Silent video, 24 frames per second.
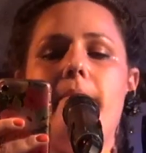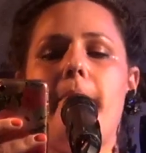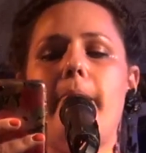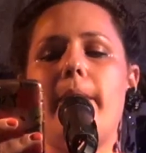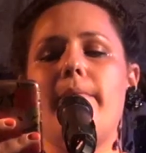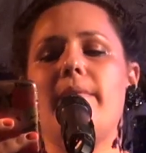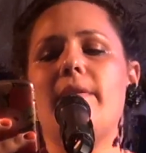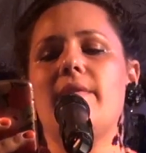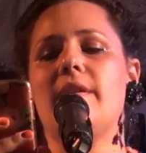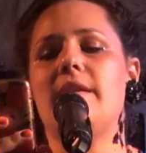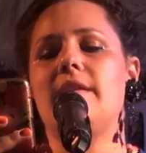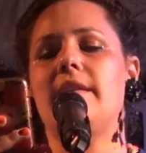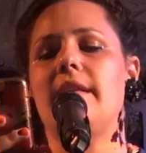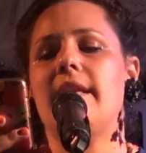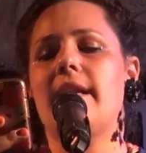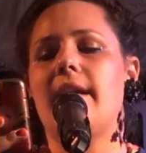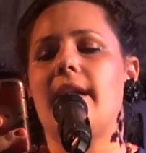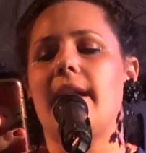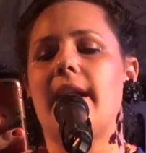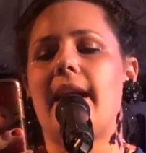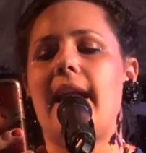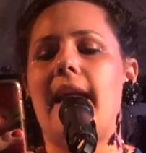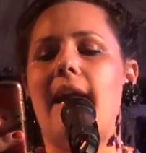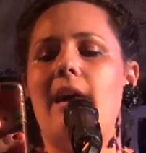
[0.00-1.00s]
We were sitting on
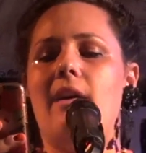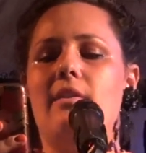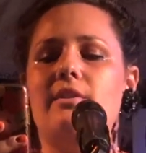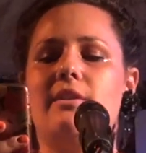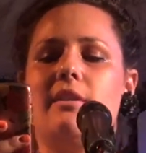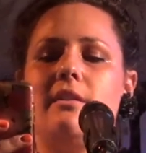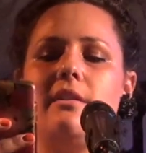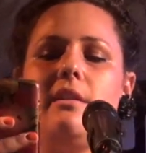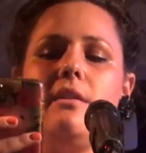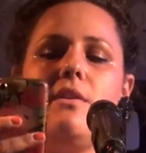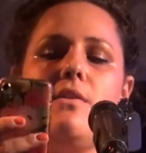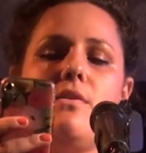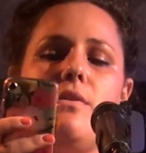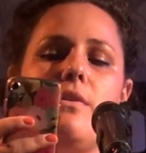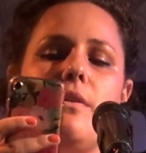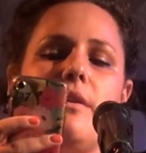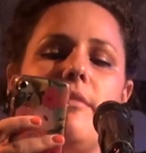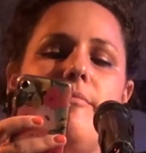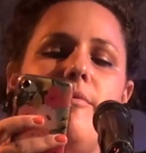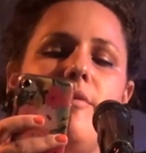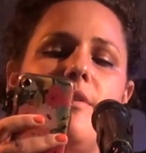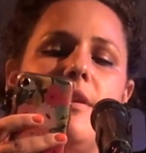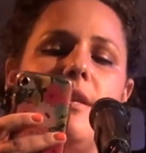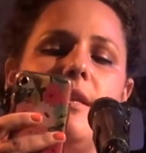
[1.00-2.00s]
a couch in the local
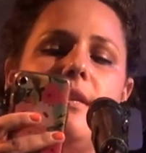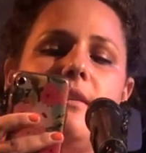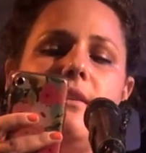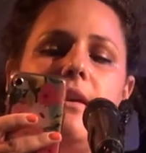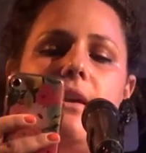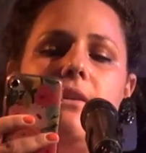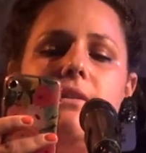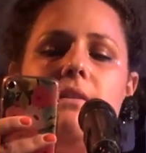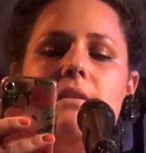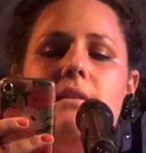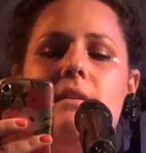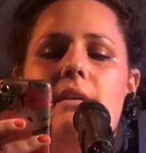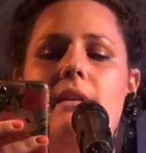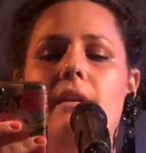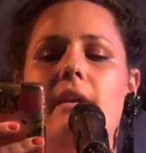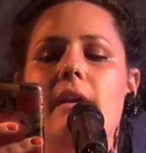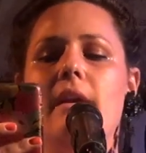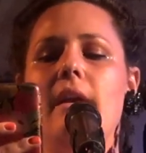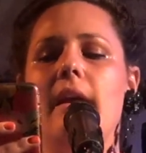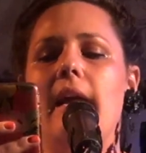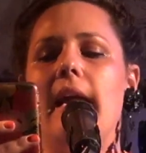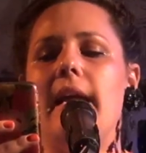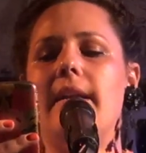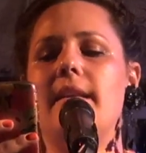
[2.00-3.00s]
community center,
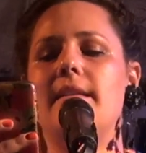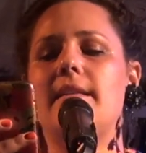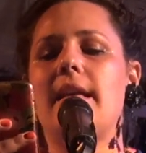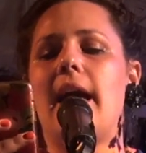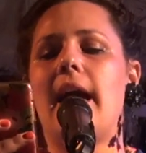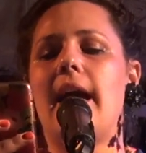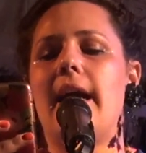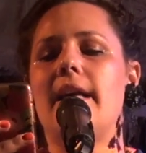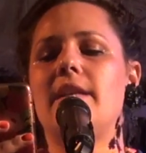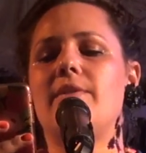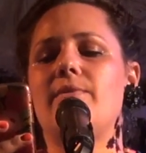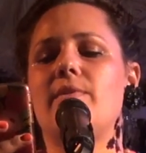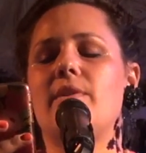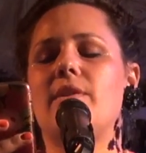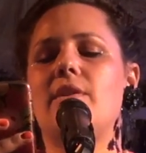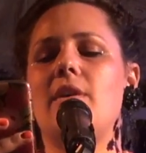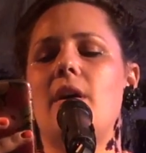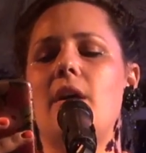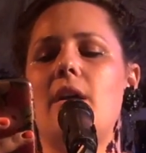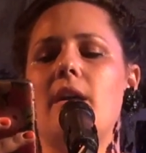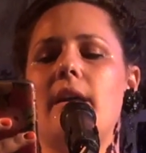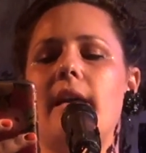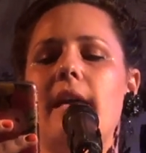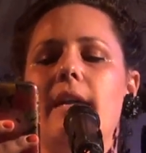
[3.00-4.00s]
and his eyes were
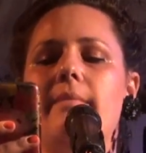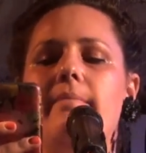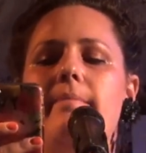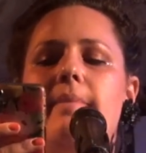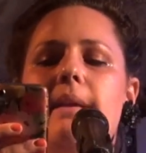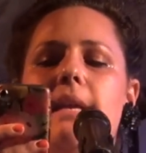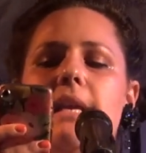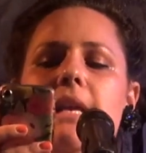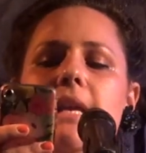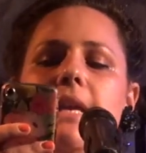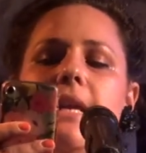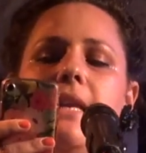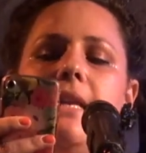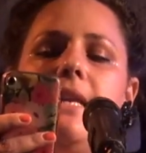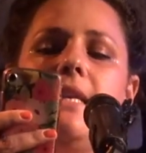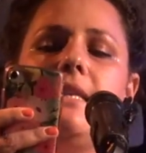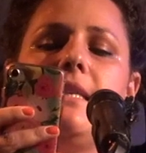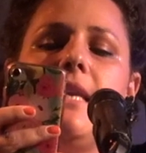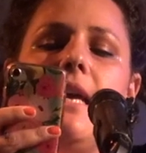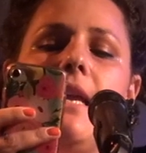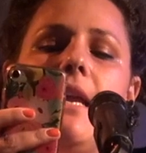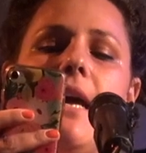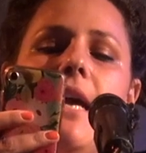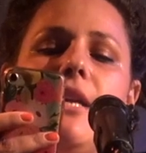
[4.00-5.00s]
dark and beady, and he
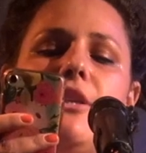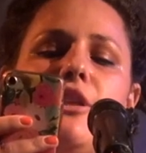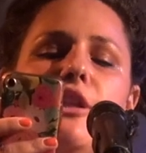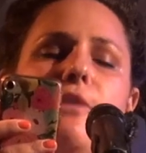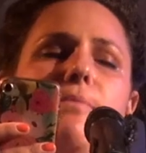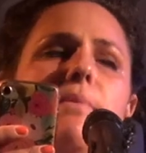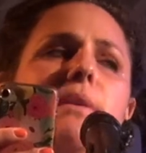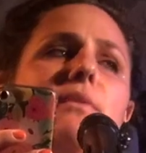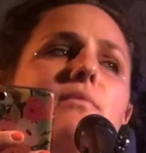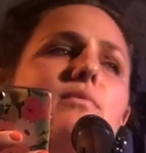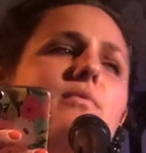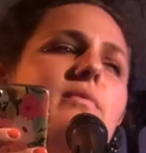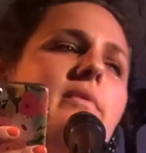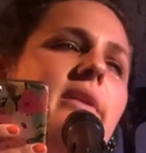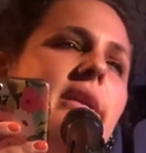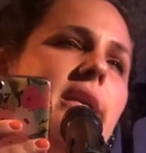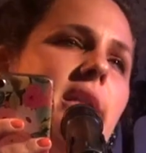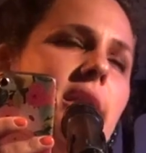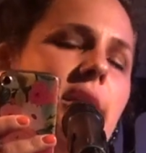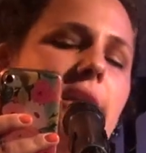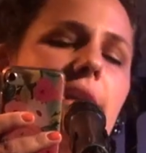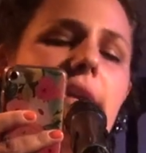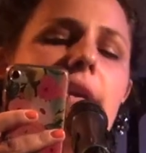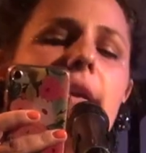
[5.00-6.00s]
said I should be
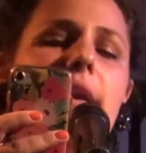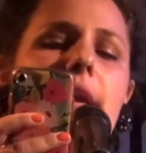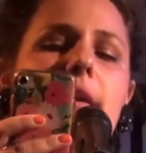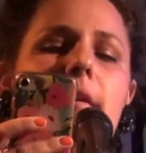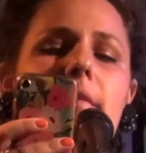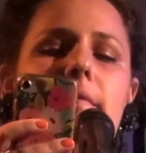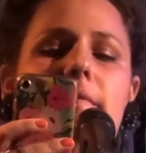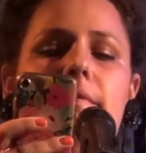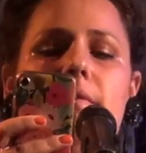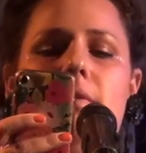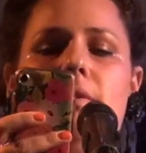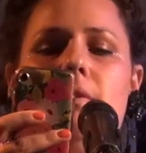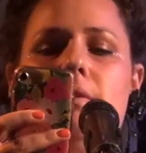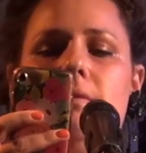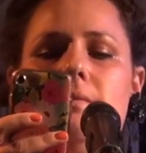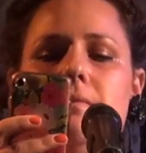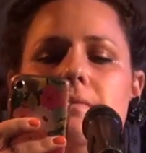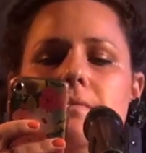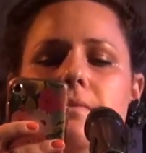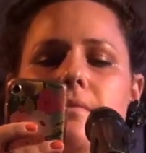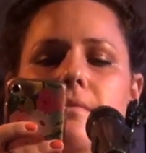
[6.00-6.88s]
really careful.